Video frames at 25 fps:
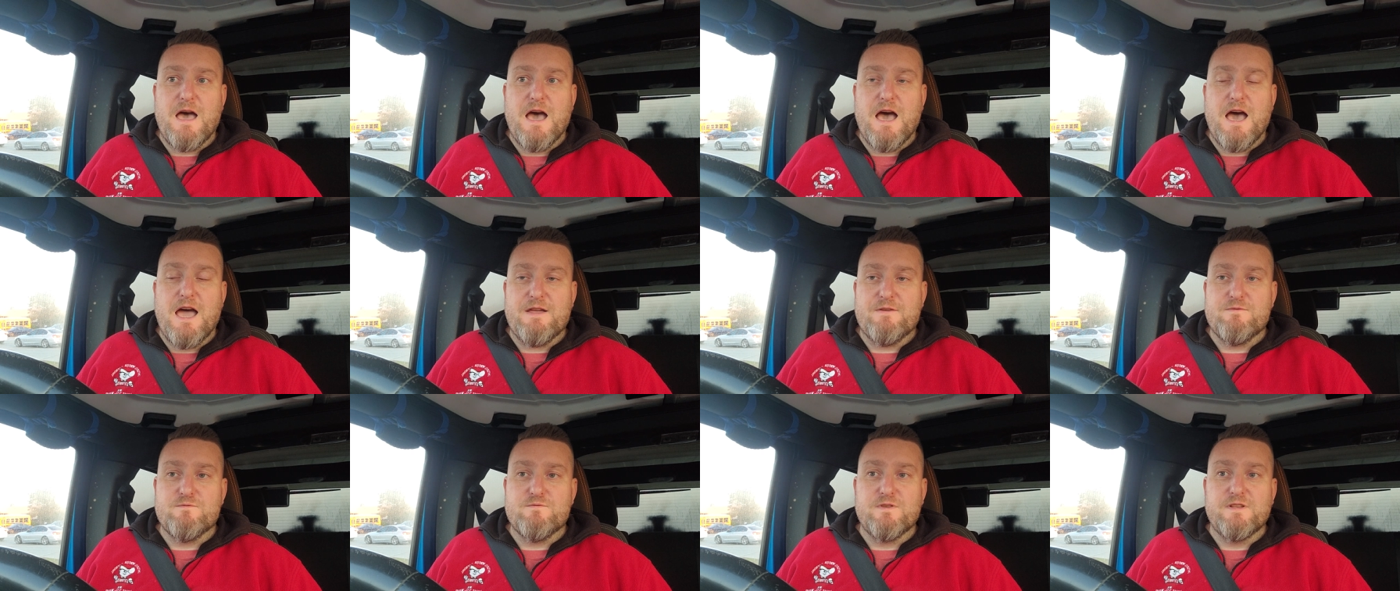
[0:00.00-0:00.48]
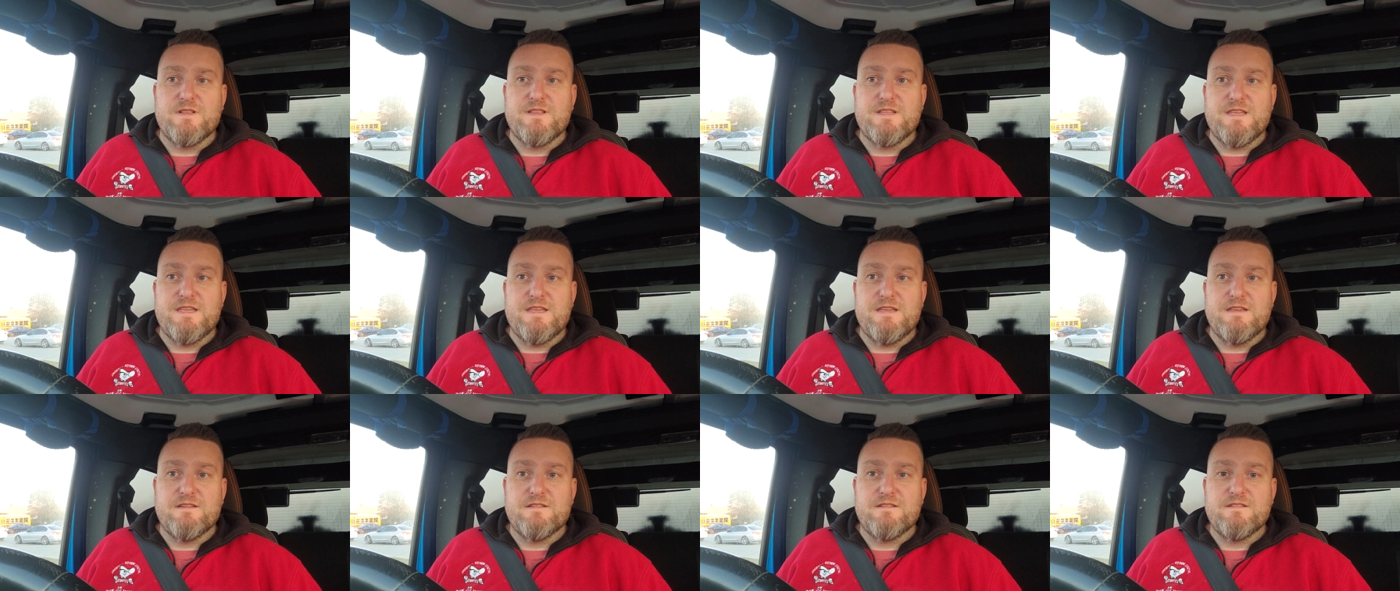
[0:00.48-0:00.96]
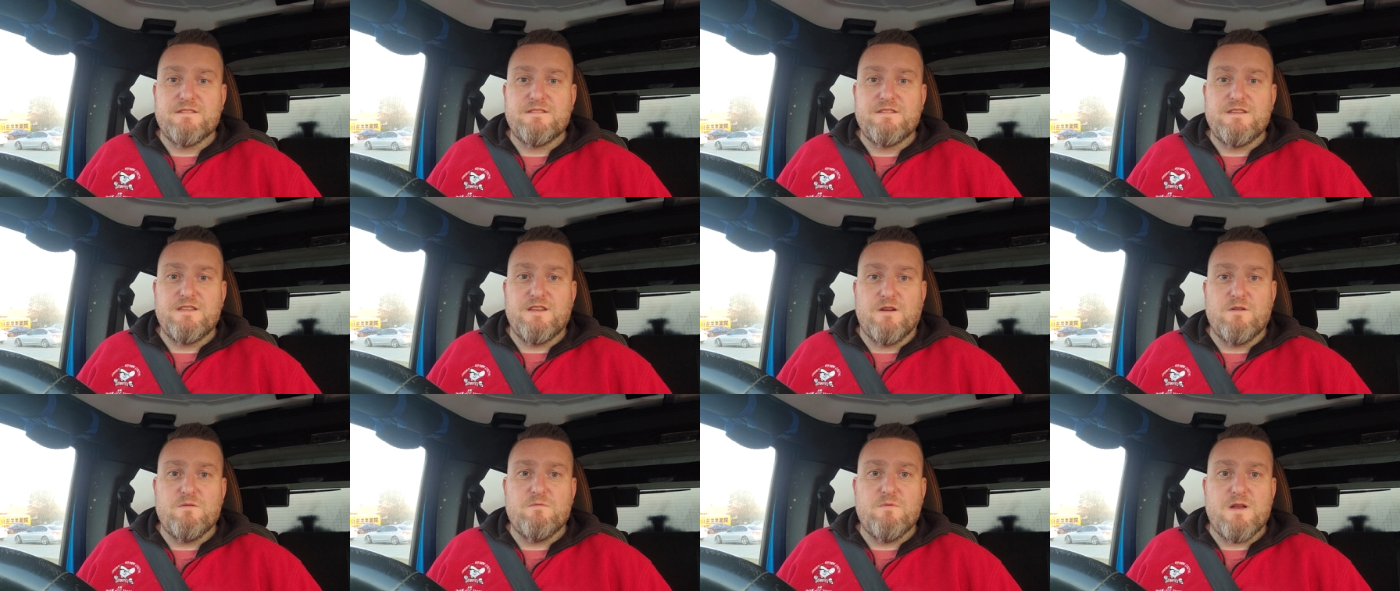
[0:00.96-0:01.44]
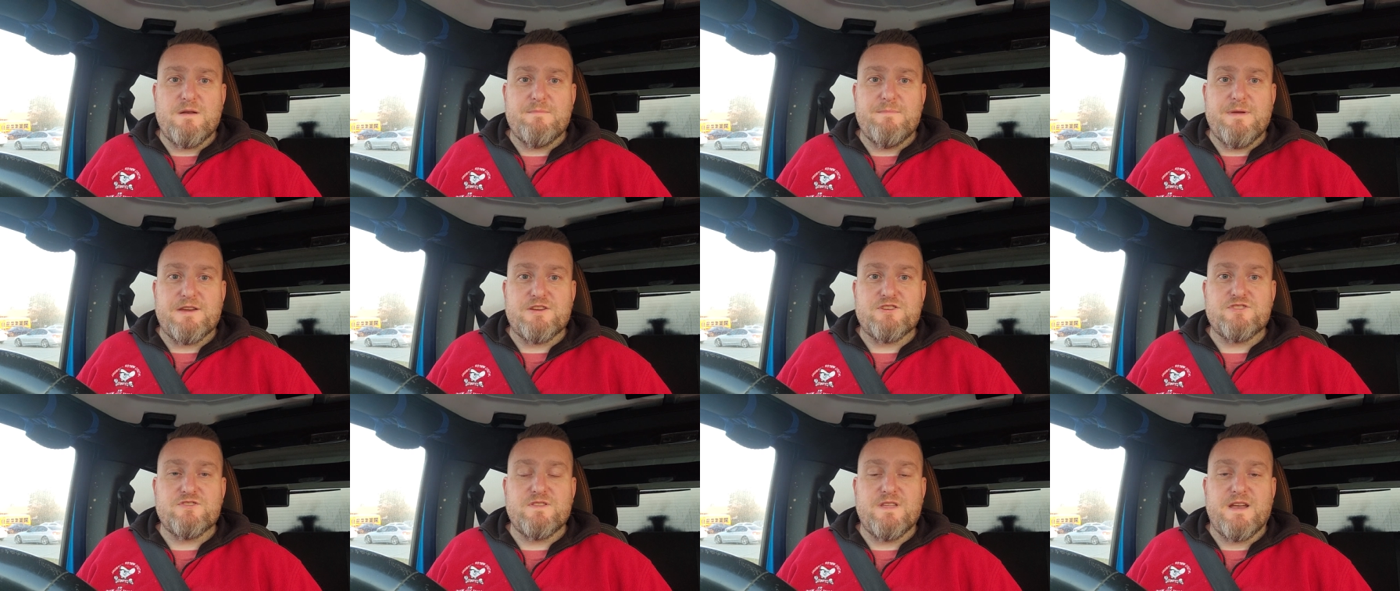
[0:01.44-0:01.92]
I really, you know, want to
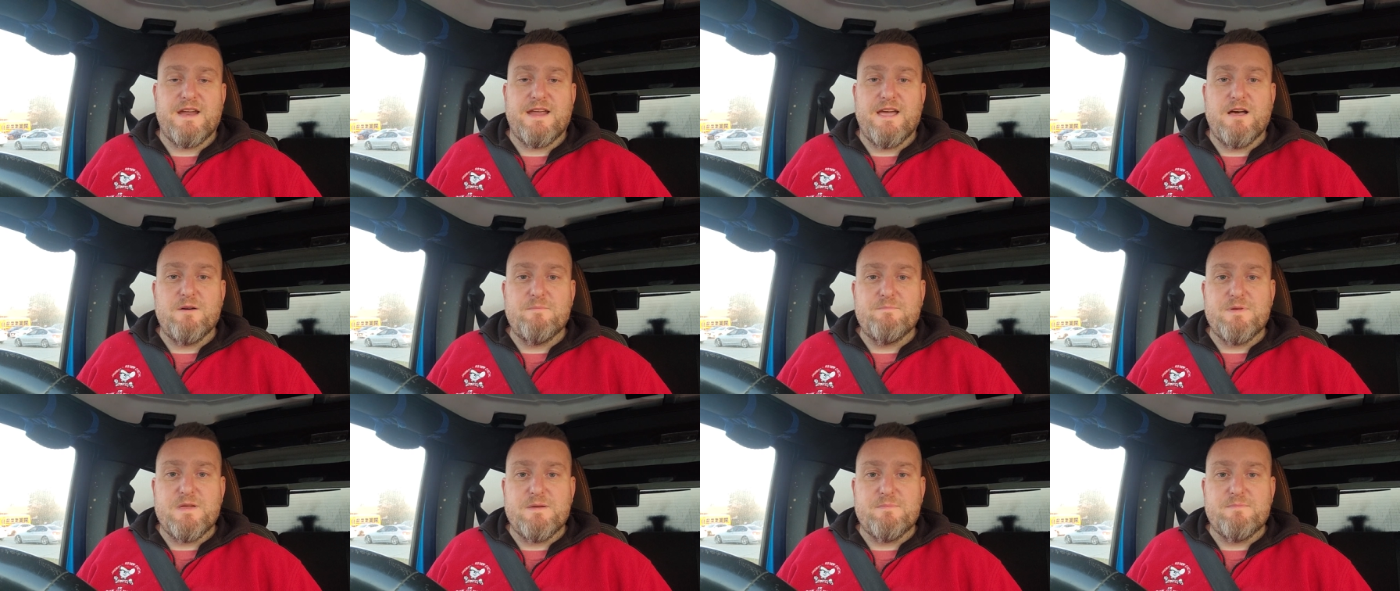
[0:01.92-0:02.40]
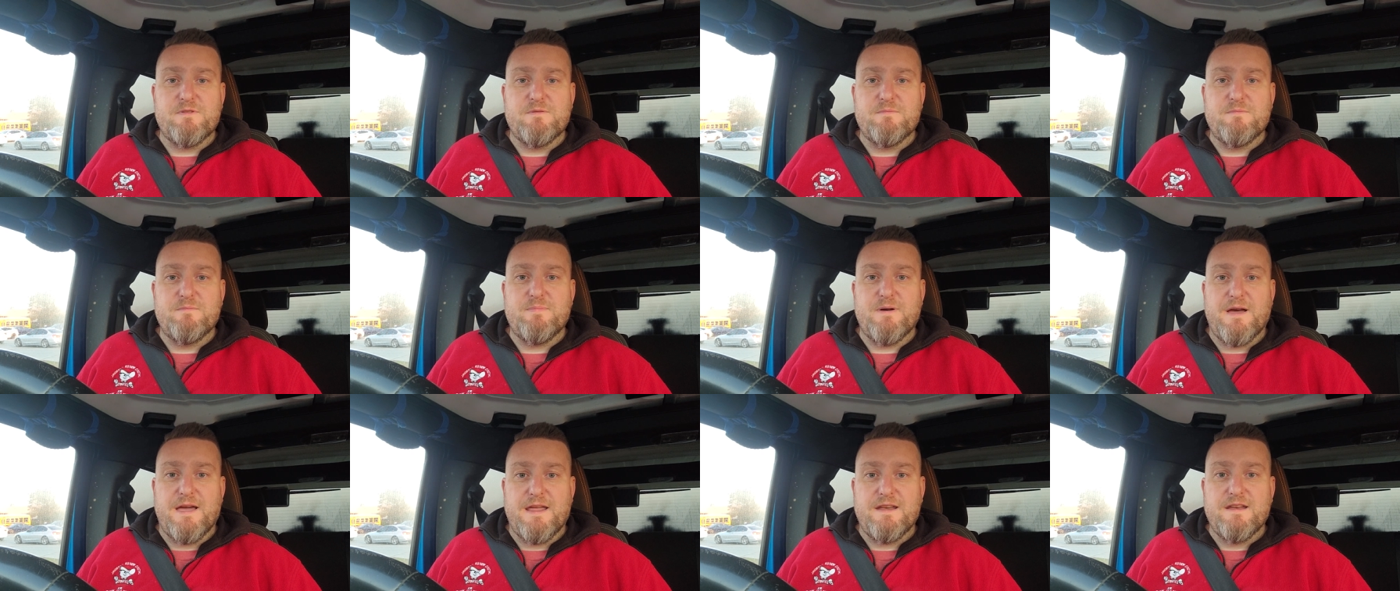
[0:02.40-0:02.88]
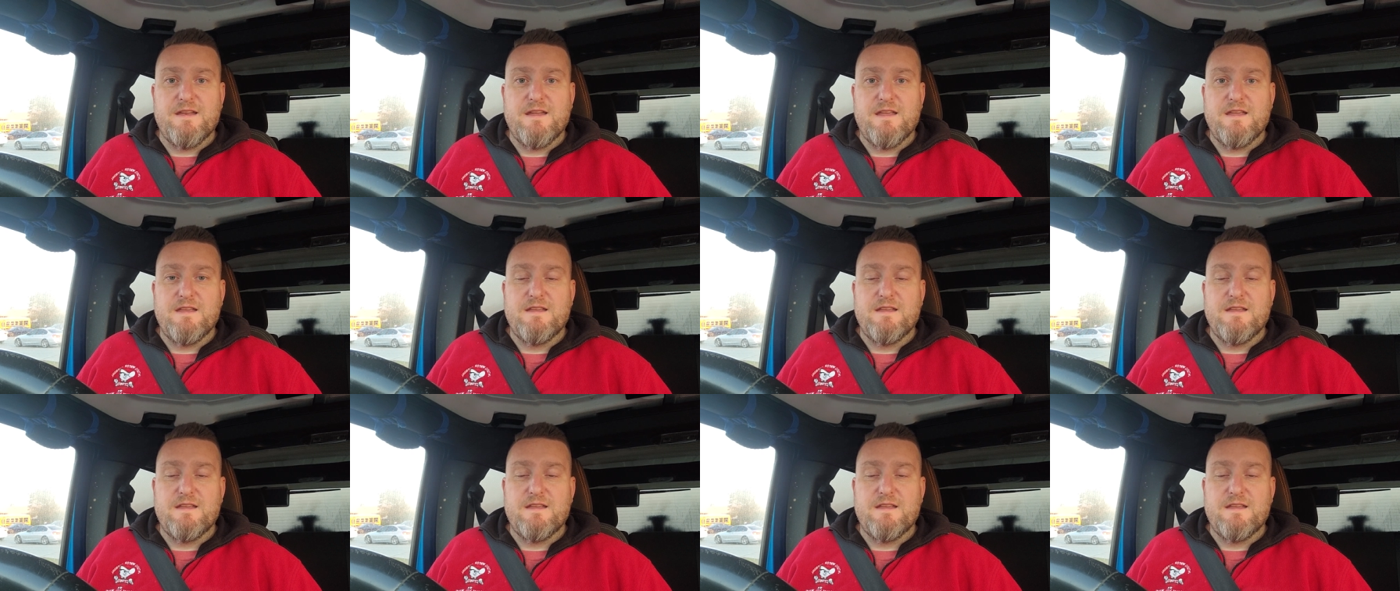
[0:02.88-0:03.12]
make sure that I help people, but